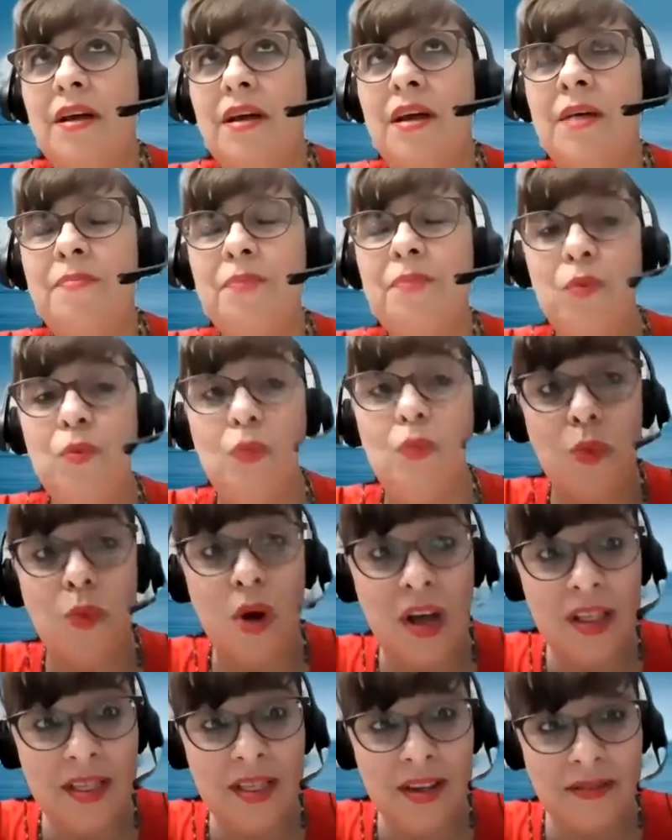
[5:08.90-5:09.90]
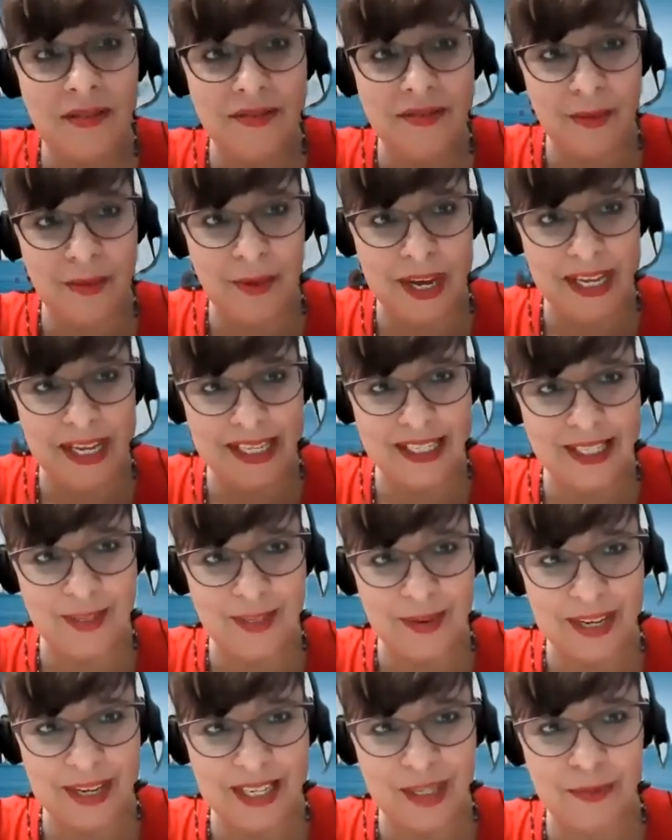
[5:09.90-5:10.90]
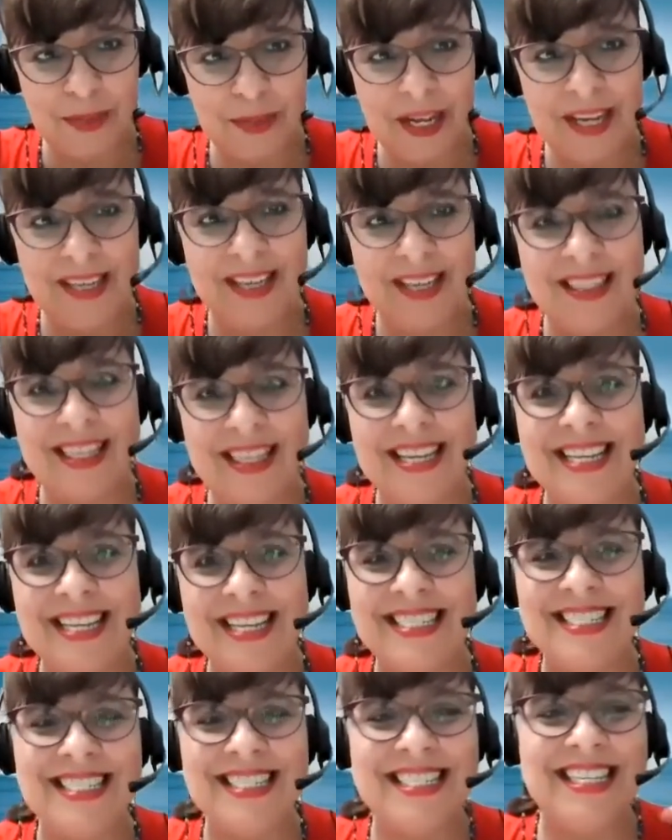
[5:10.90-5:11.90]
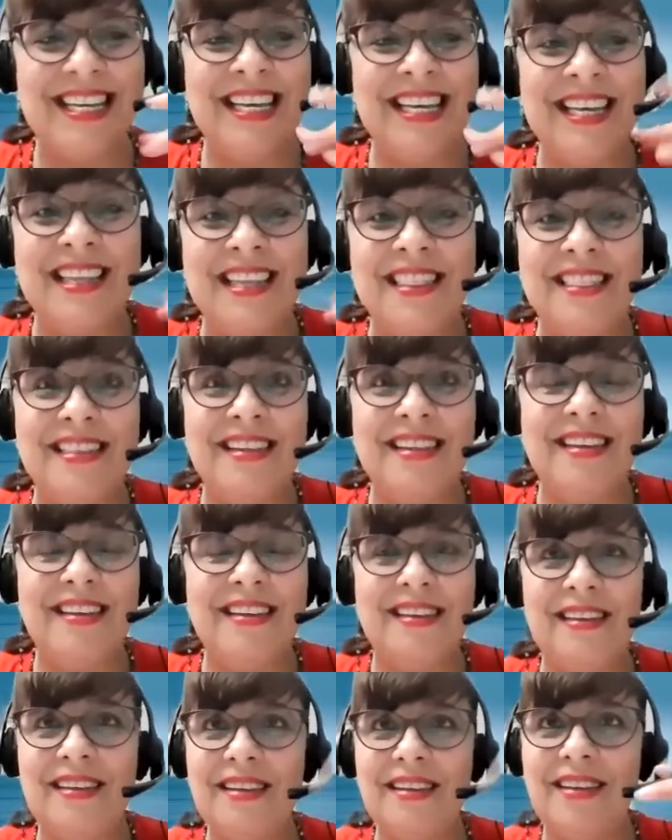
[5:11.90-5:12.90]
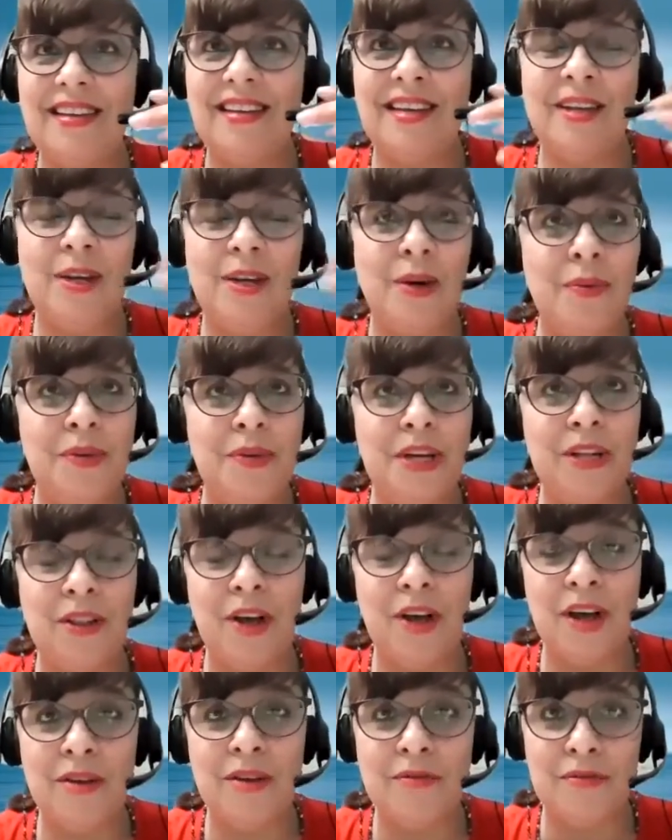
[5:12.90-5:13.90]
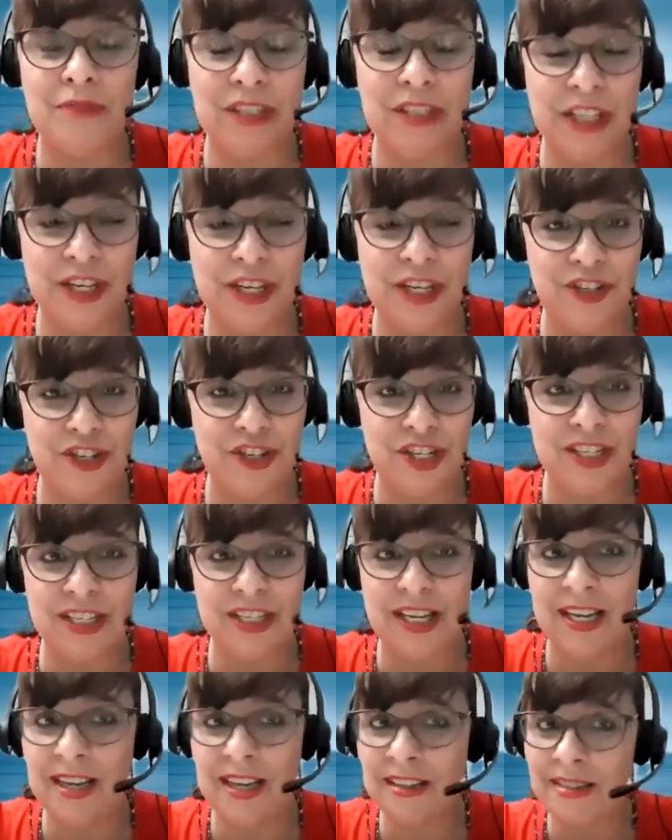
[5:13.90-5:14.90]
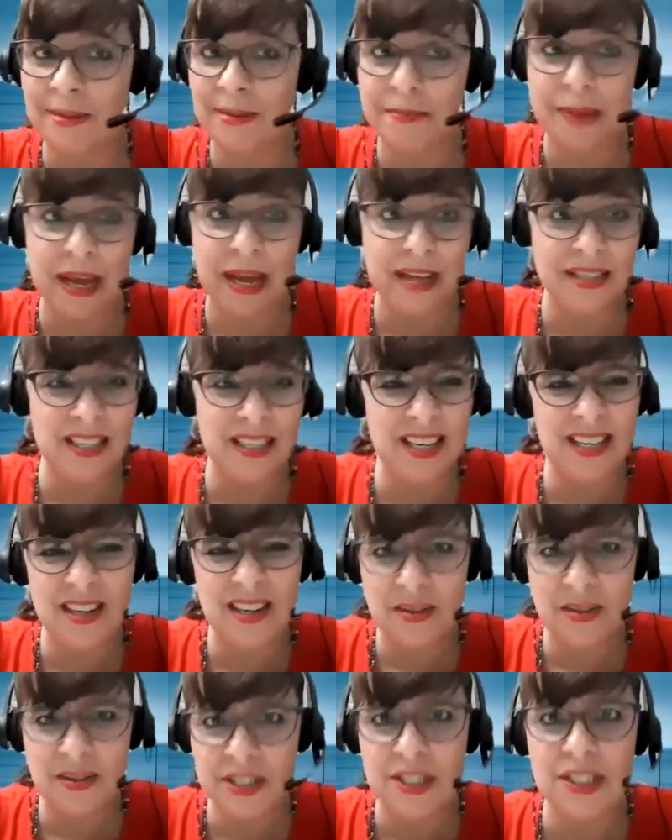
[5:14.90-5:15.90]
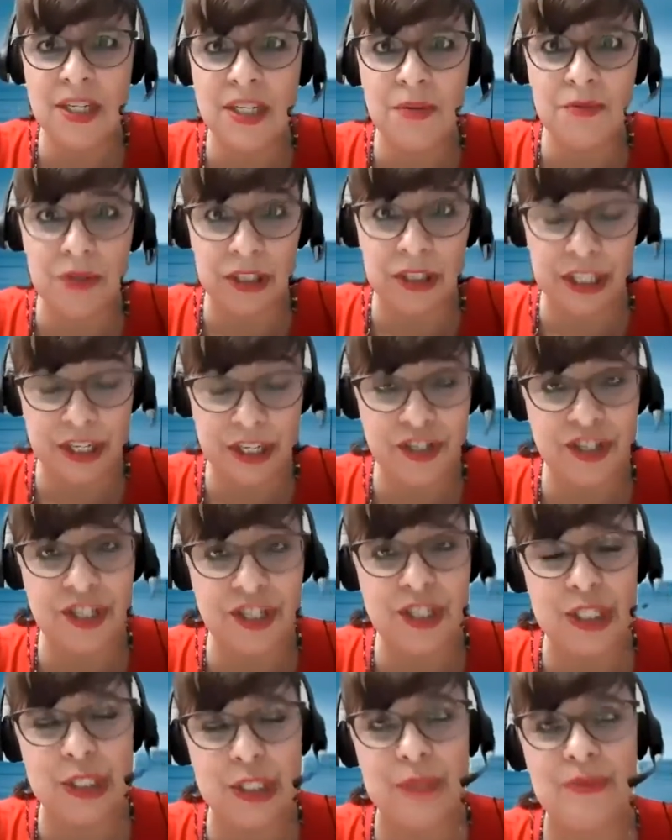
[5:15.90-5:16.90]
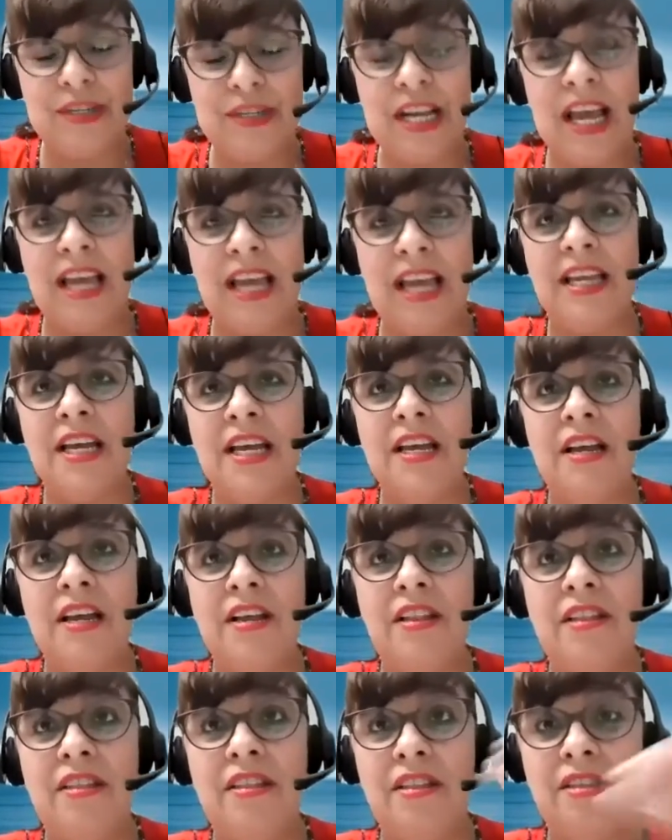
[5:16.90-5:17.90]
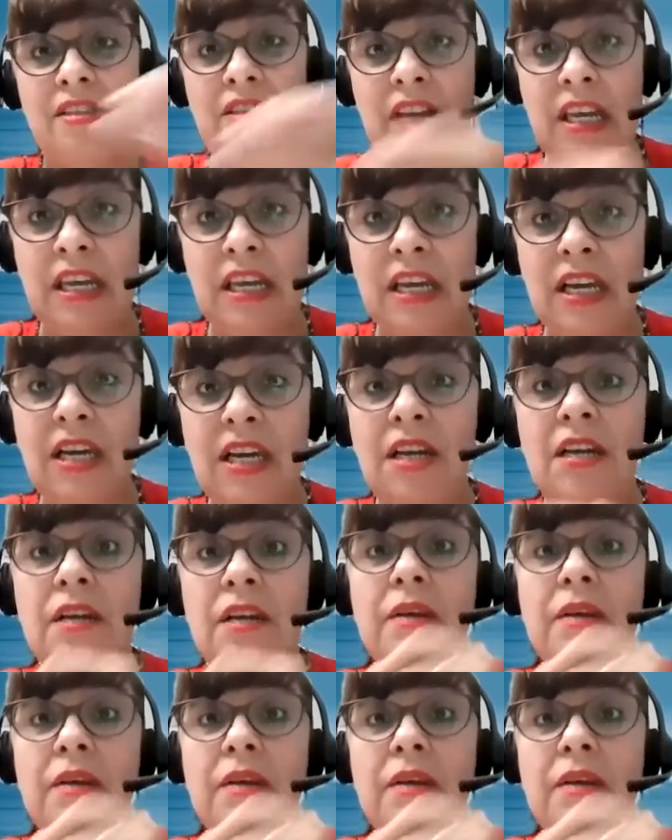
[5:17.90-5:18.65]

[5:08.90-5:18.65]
One of the ways to explain this is in a lot of religion in the past, and there are still religions today that think